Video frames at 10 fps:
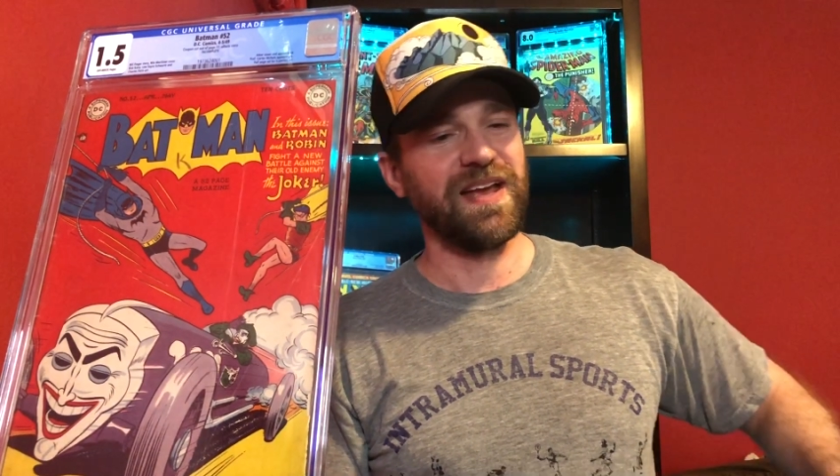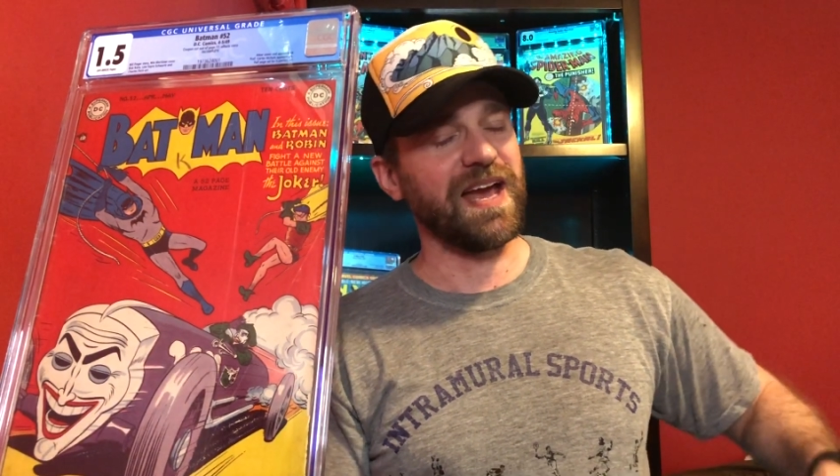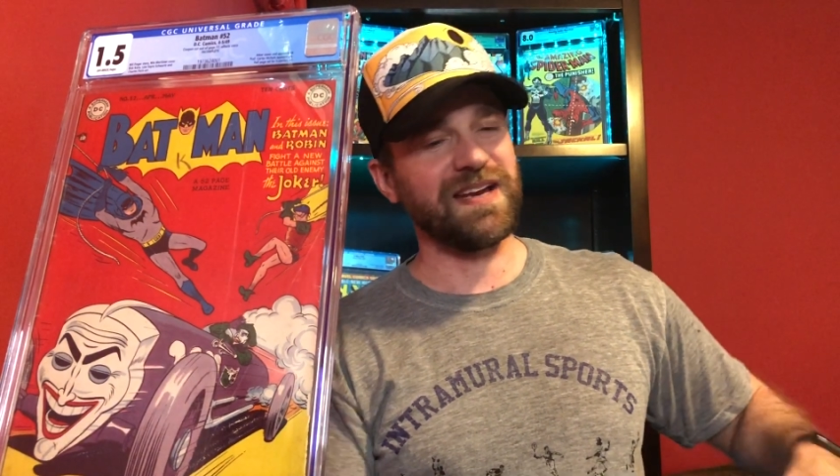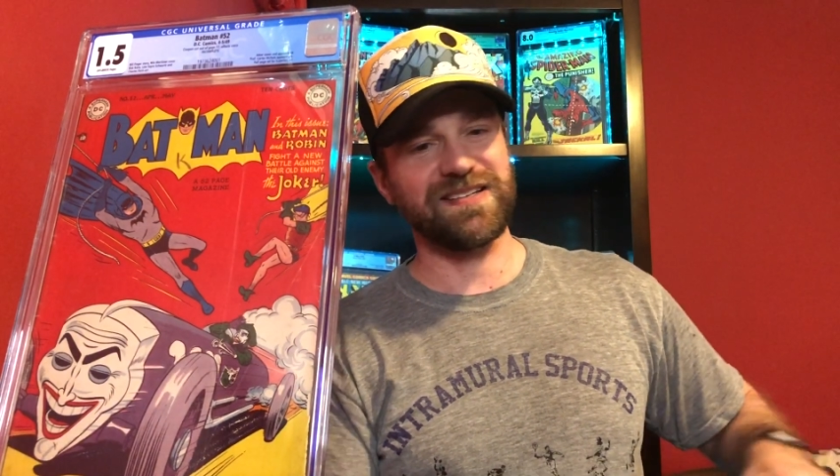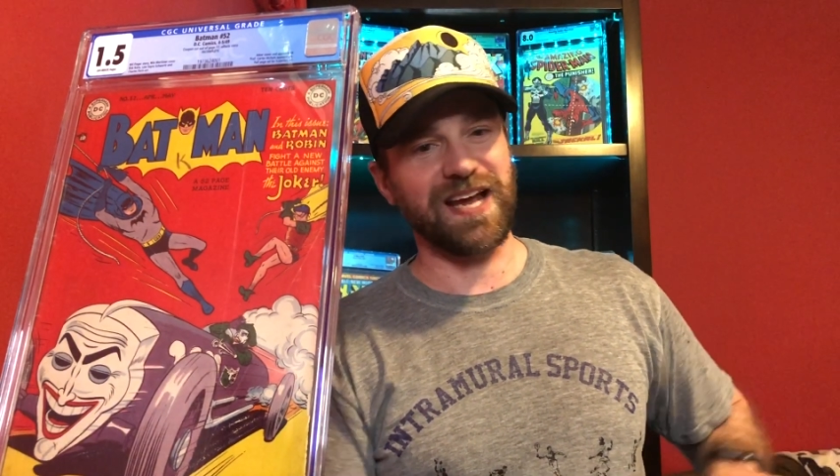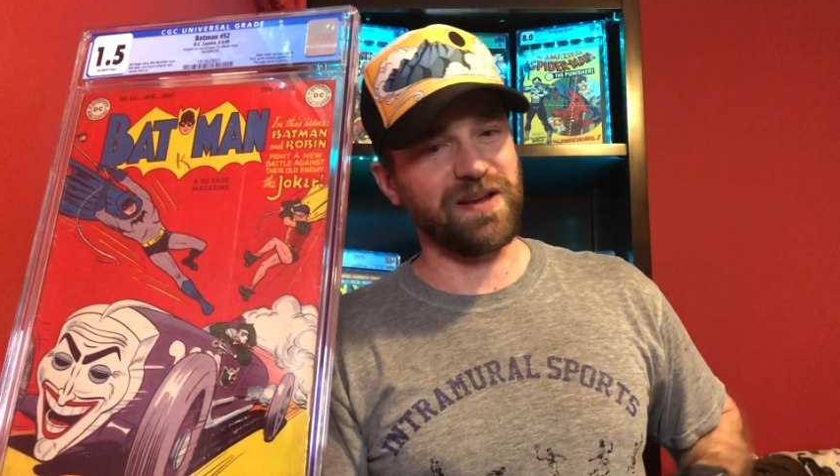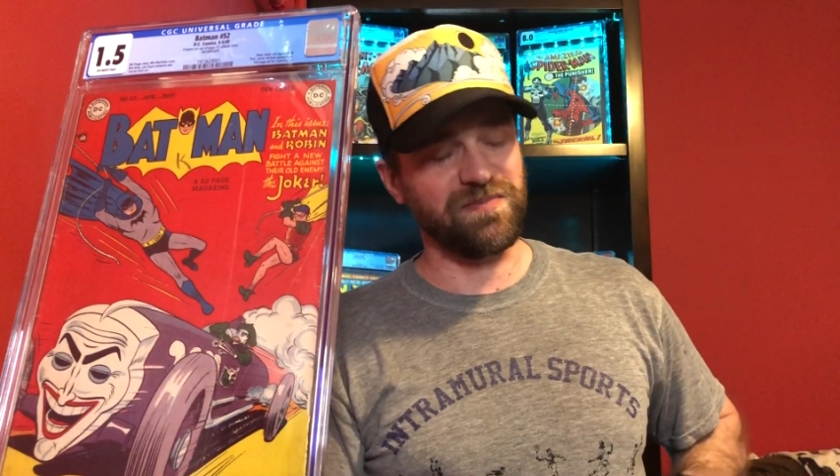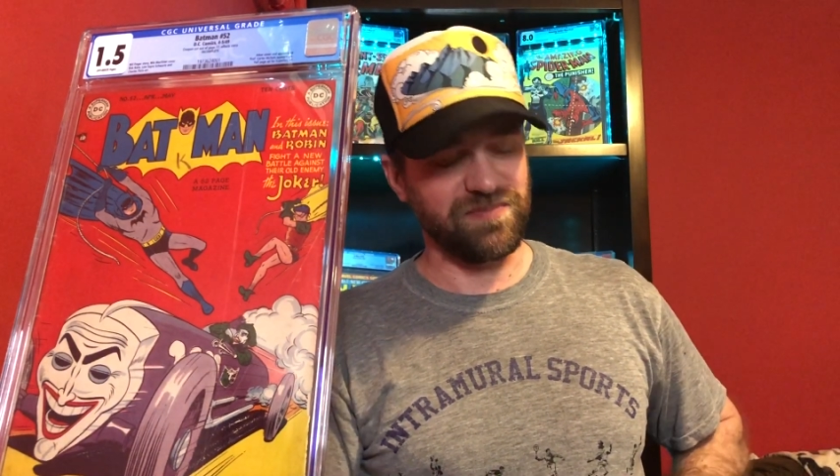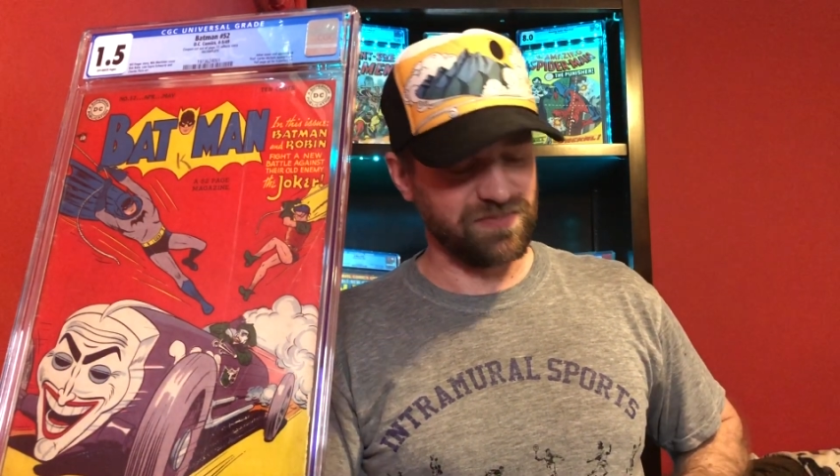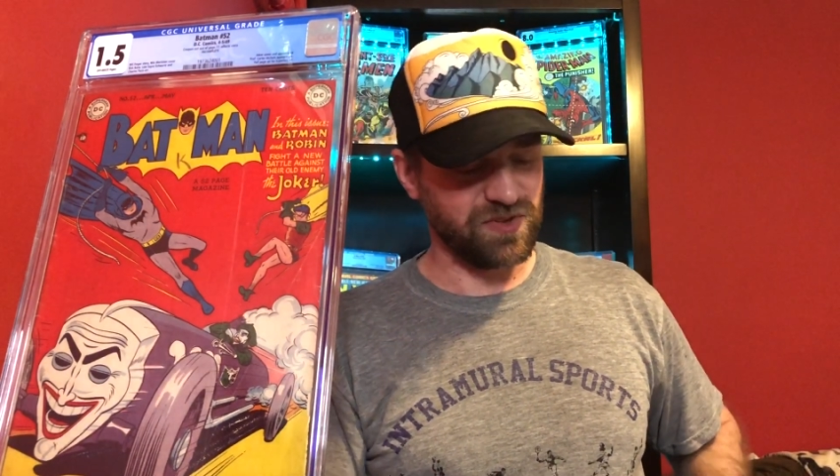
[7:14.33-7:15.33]
anytime
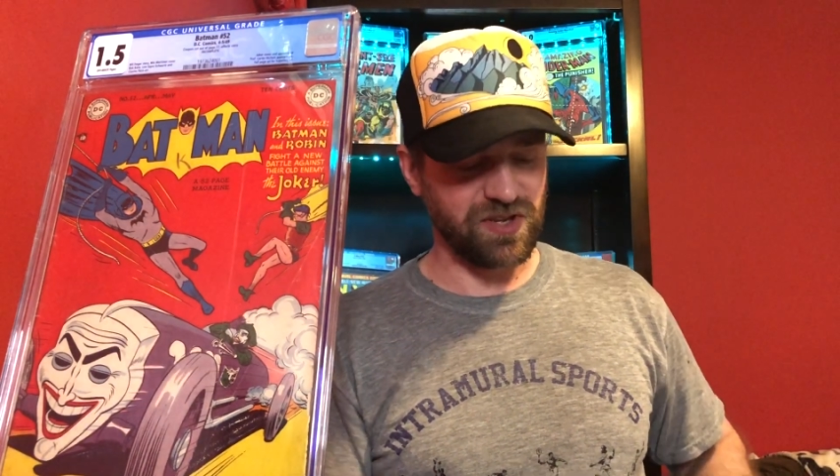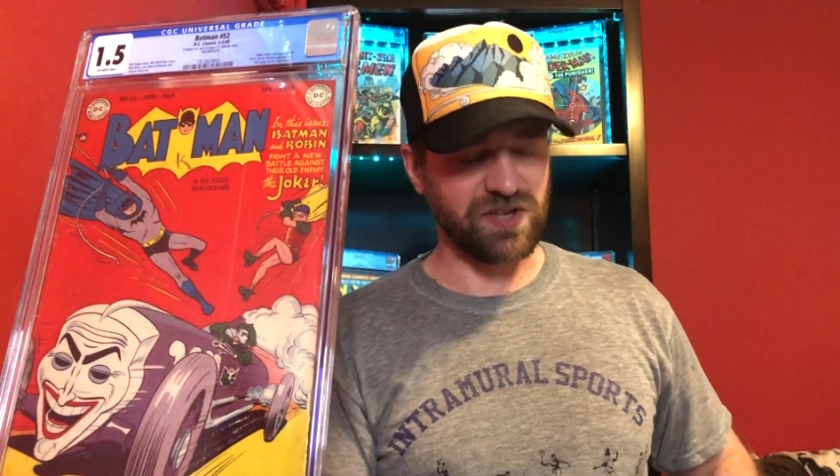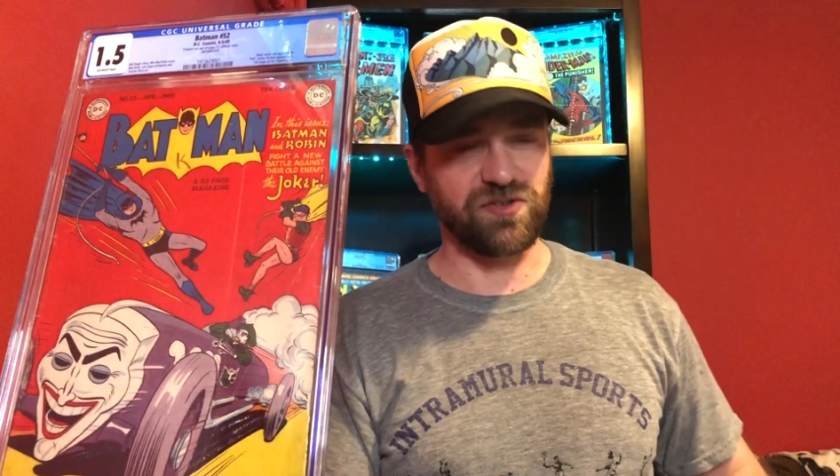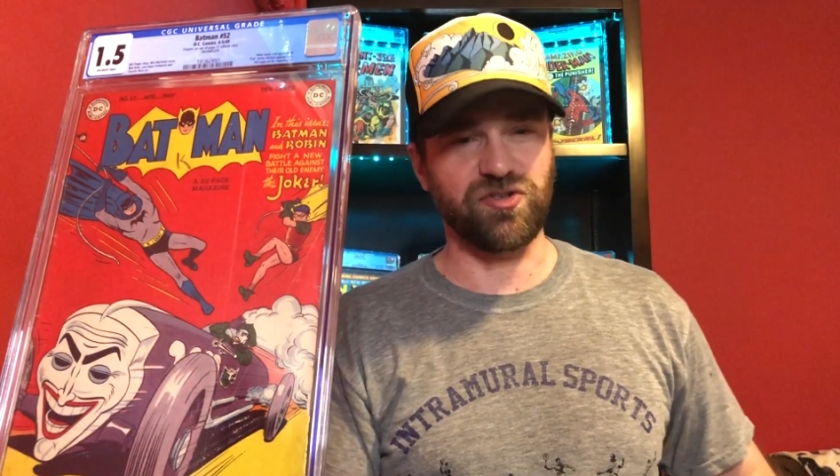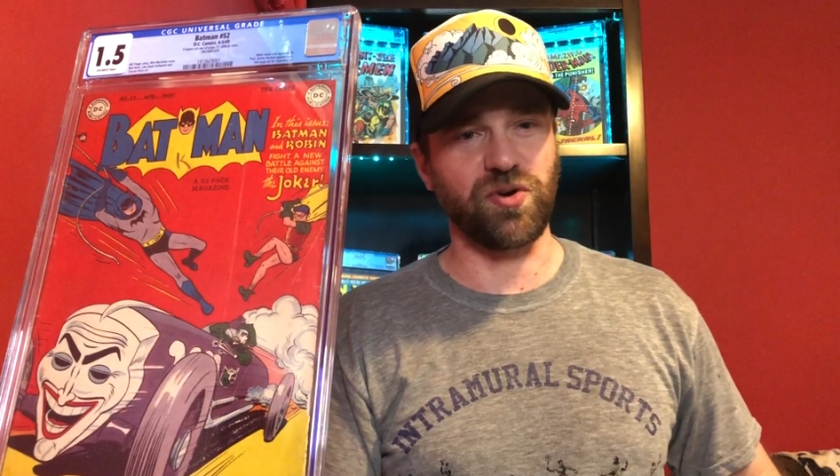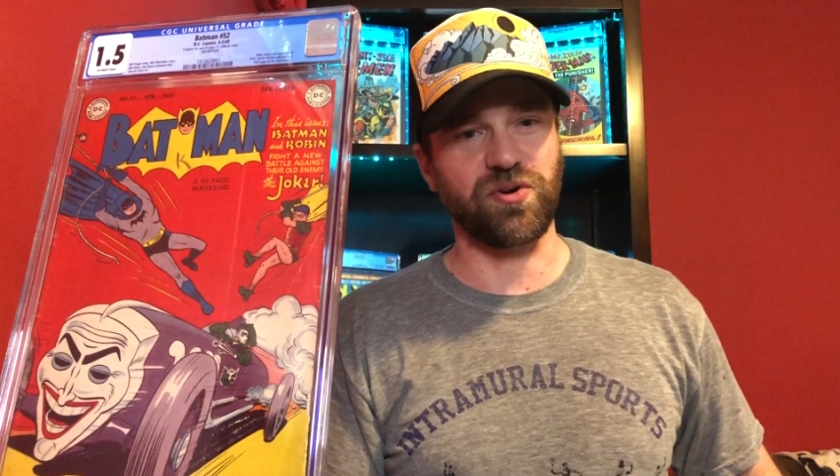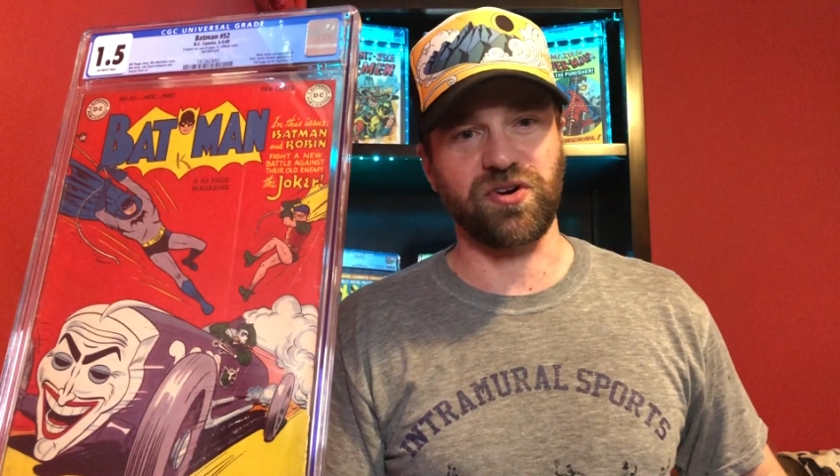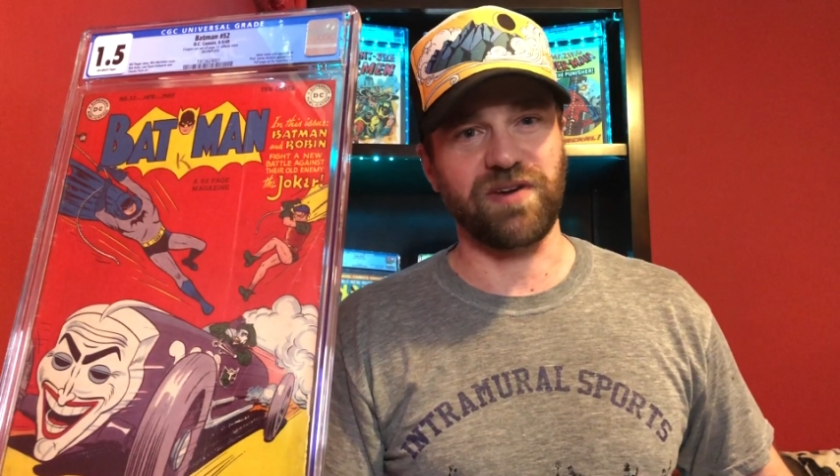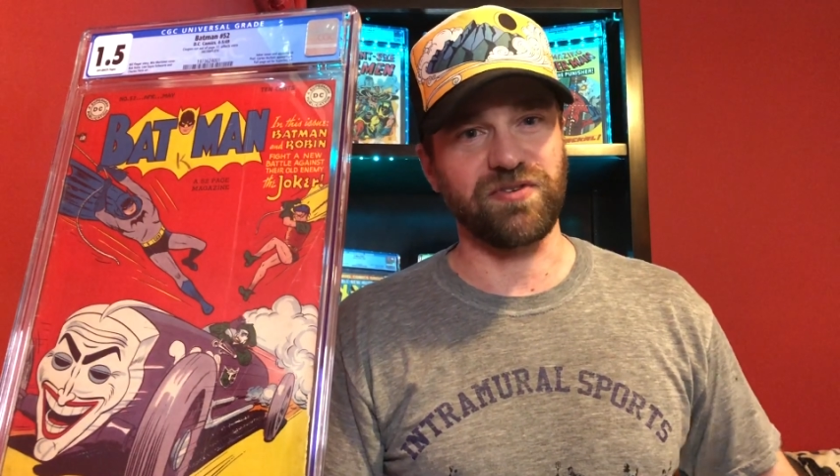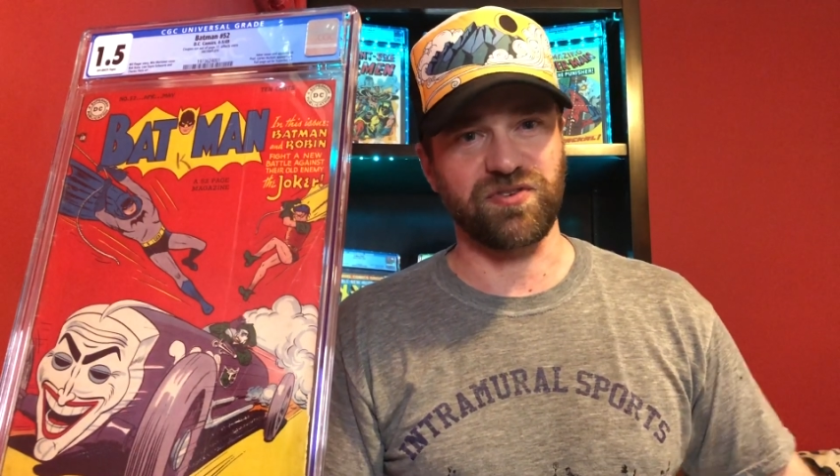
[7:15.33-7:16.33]
you can get Joker
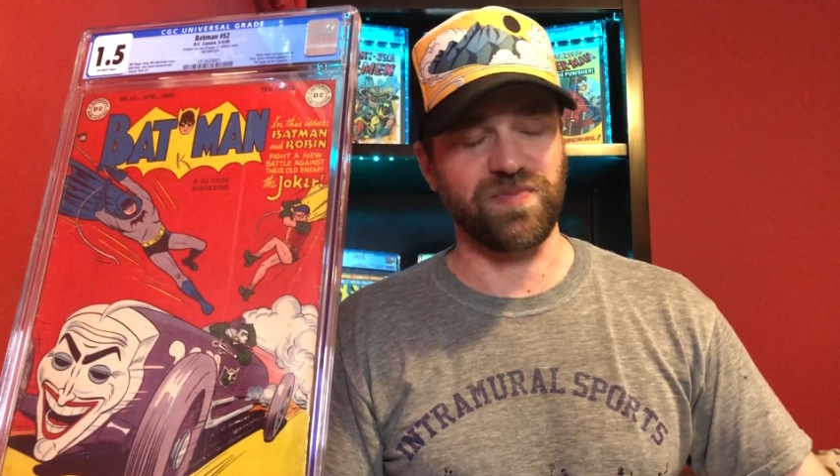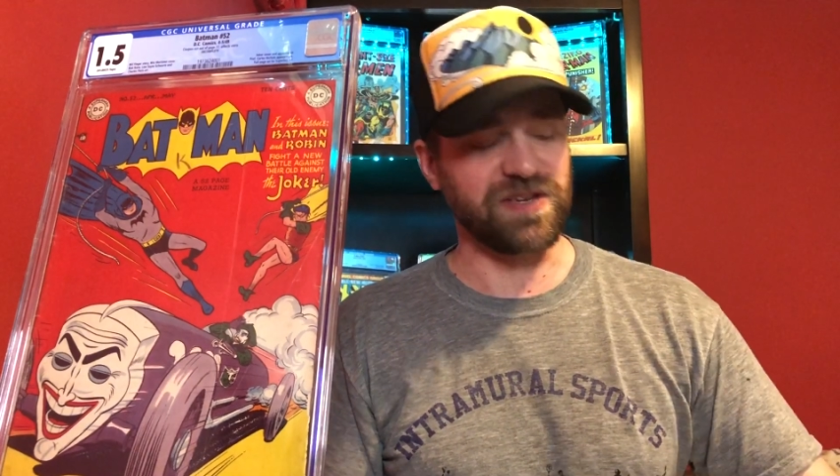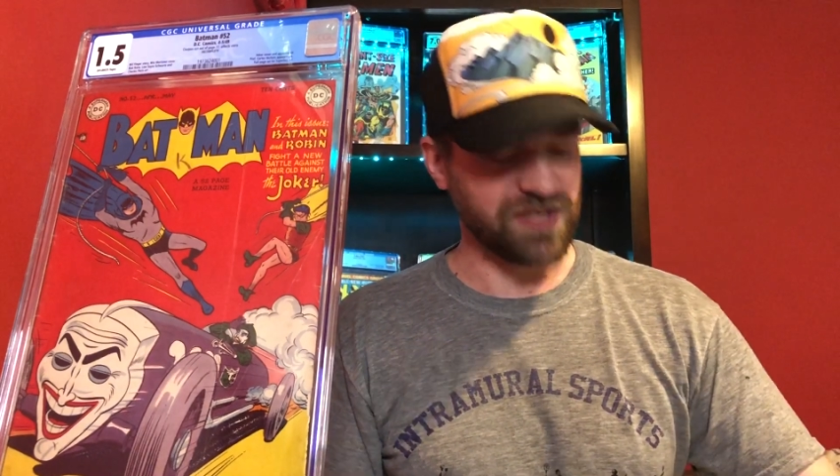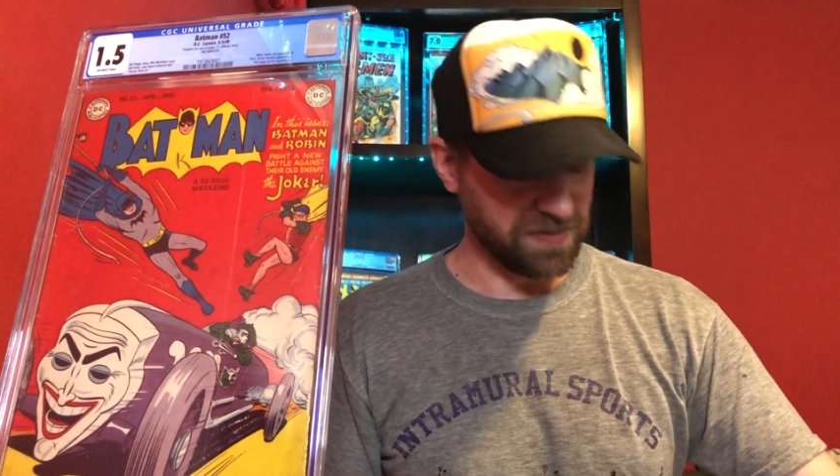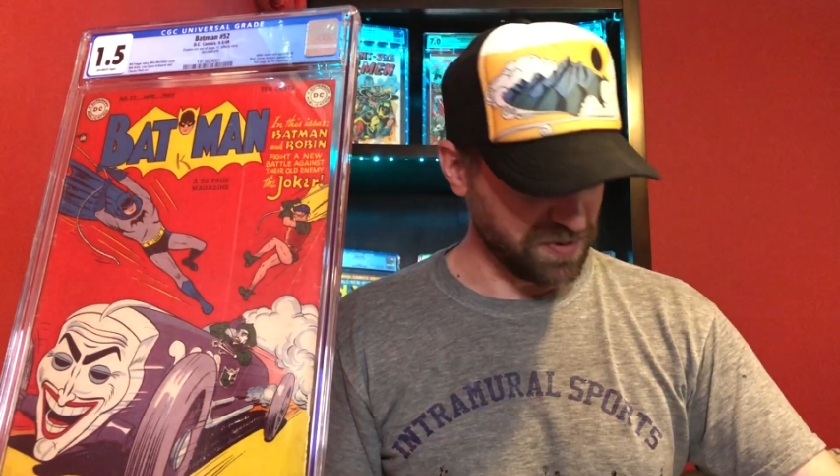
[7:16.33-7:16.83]
covers from that time